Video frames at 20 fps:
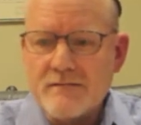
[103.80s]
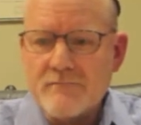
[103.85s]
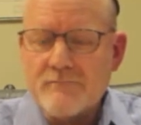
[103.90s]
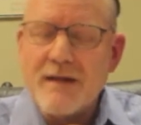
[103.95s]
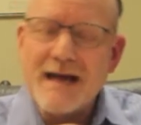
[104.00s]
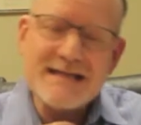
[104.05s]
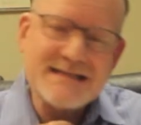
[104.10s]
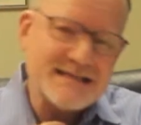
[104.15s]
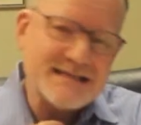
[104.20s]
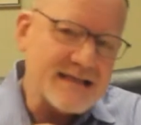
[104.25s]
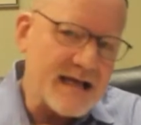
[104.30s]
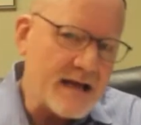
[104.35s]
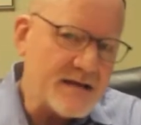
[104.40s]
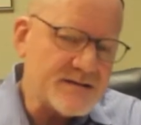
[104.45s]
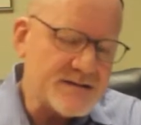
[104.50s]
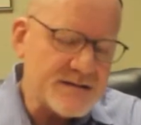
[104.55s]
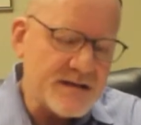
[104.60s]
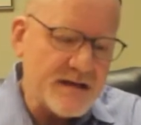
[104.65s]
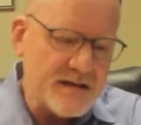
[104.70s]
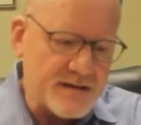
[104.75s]
My
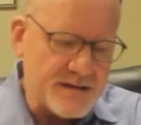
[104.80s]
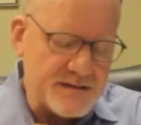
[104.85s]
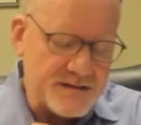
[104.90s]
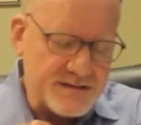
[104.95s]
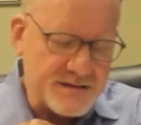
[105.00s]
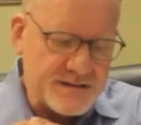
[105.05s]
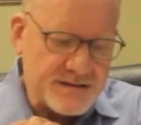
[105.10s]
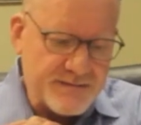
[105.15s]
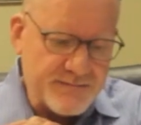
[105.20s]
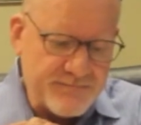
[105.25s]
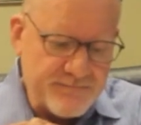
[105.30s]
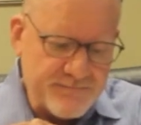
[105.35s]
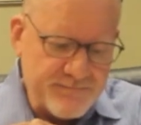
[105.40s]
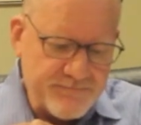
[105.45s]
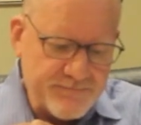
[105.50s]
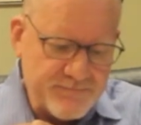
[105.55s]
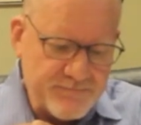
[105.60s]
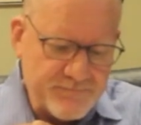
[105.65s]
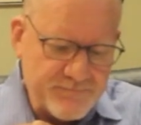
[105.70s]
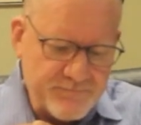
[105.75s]
sense is
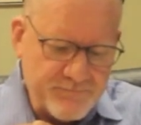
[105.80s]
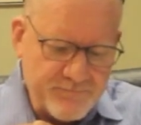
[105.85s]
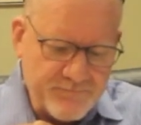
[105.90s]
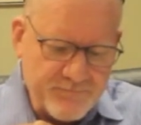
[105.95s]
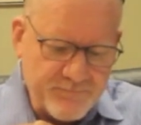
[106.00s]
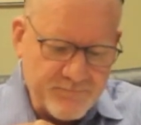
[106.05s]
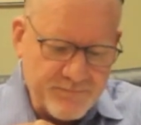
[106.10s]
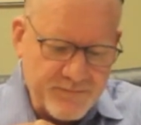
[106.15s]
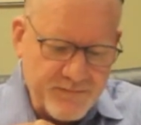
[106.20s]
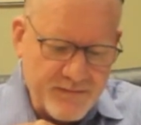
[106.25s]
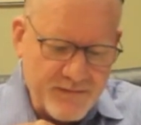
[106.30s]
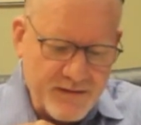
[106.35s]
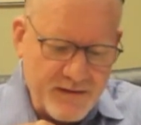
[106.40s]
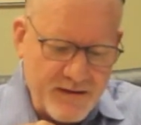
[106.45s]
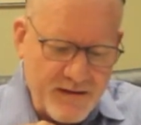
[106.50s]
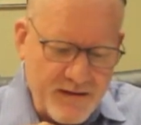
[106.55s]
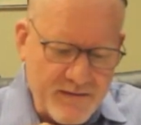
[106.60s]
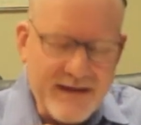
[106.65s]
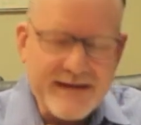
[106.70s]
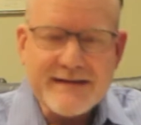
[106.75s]

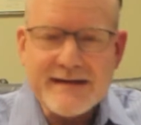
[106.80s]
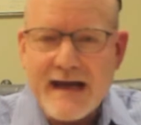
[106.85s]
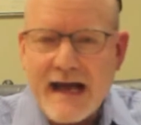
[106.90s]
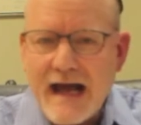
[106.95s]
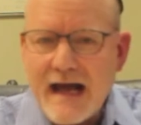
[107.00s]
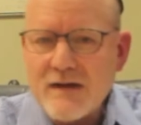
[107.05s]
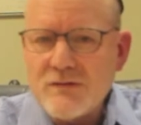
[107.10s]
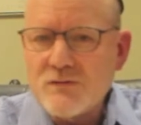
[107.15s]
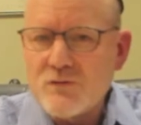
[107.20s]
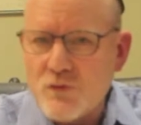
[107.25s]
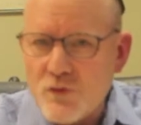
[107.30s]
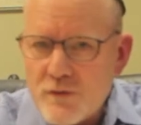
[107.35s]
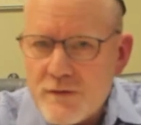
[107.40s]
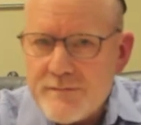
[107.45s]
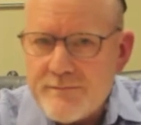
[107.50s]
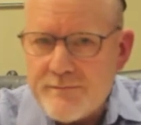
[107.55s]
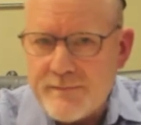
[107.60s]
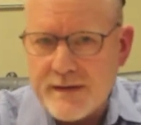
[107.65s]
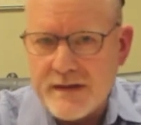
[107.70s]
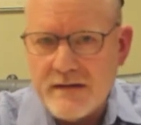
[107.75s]
that God
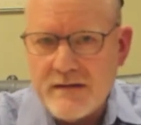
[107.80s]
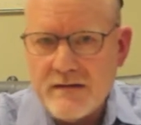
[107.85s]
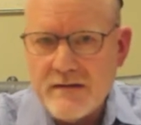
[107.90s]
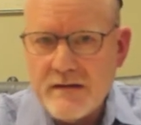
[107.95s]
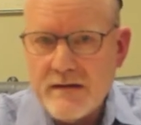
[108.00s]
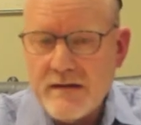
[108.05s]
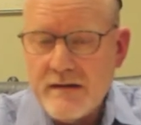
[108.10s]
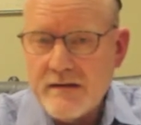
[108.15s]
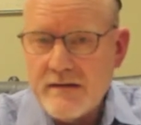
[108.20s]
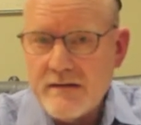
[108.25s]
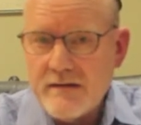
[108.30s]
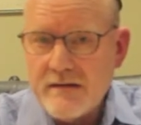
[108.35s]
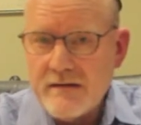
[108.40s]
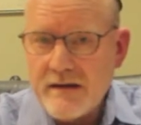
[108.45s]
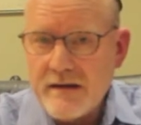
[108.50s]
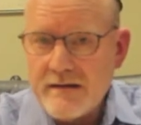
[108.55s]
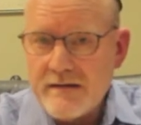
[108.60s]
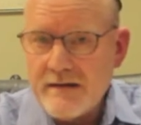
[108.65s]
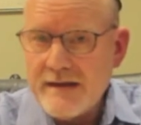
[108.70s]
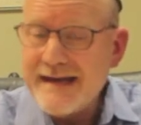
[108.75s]
could be
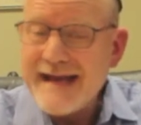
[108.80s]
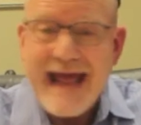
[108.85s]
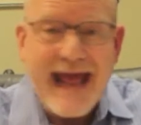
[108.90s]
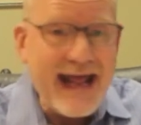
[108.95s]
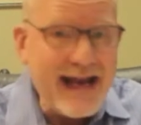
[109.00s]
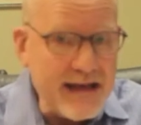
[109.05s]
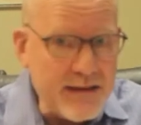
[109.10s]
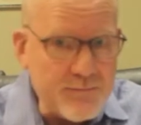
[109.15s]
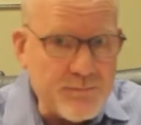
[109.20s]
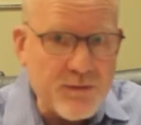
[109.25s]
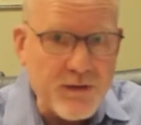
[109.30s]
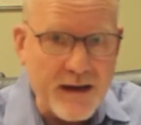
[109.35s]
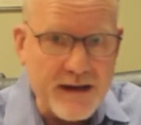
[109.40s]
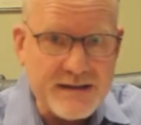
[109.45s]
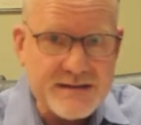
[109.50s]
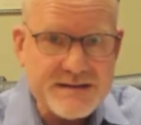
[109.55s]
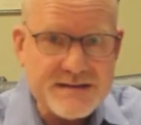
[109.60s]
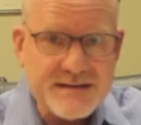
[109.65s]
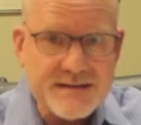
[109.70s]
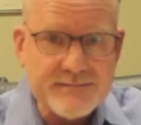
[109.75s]
in any
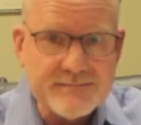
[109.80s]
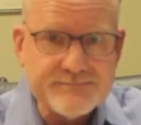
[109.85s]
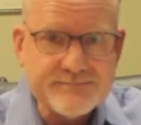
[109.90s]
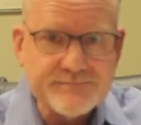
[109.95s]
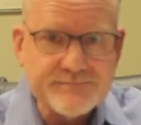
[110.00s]
place.